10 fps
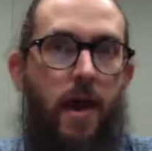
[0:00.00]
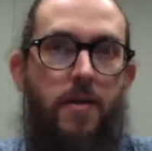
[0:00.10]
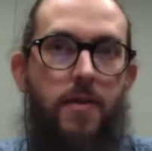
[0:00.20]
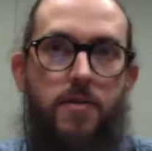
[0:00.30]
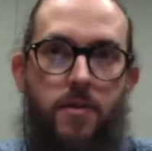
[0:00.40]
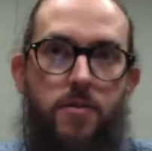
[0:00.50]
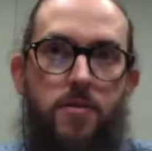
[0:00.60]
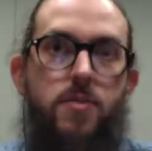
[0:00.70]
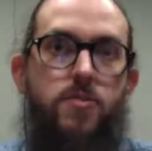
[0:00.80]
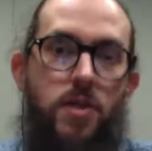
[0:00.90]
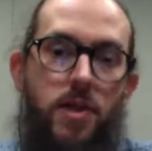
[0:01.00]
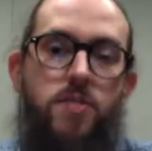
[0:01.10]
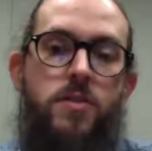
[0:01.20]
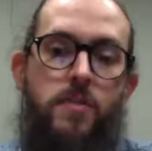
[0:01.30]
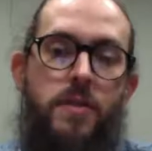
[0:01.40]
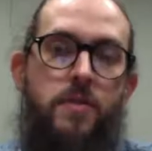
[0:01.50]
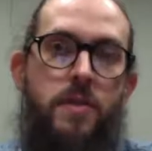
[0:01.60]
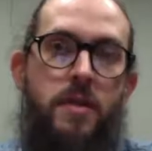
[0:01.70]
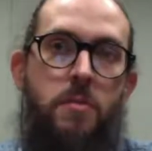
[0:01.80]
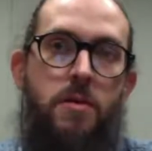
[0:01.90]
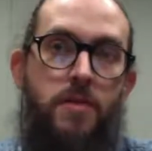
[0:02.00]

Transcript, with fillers: like there's a relationship that's being